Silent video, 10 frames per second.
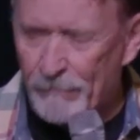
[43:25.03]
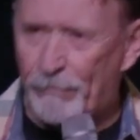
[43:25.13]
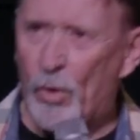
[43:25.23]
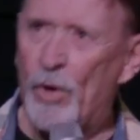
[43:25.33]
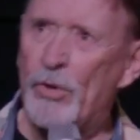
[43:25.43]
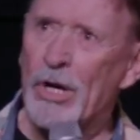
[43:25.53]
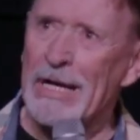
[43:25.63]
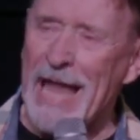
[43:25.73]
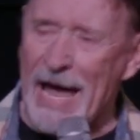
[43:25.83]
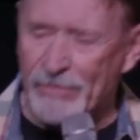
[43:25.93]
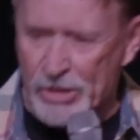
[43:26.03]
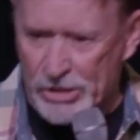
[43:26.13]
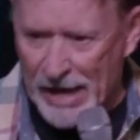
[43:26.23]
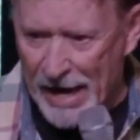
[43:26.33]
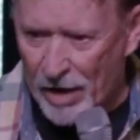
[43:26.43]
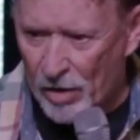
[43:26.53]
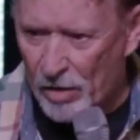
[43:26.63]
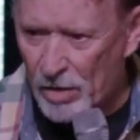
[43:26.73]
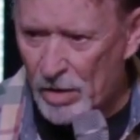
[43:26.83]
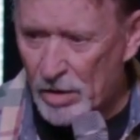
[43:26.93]
for their lifestyle.
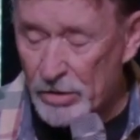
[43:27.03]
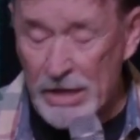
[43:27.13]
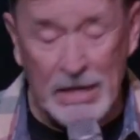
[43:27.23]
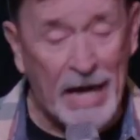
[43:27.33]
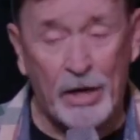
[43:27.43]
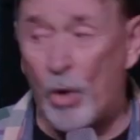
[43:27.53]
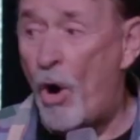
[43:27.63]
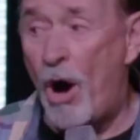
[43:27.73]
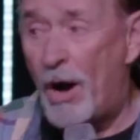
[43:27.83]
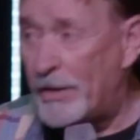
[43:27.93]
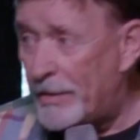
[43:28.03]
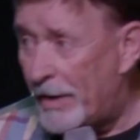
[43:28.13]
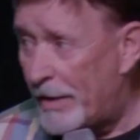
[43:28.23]
Need I go on?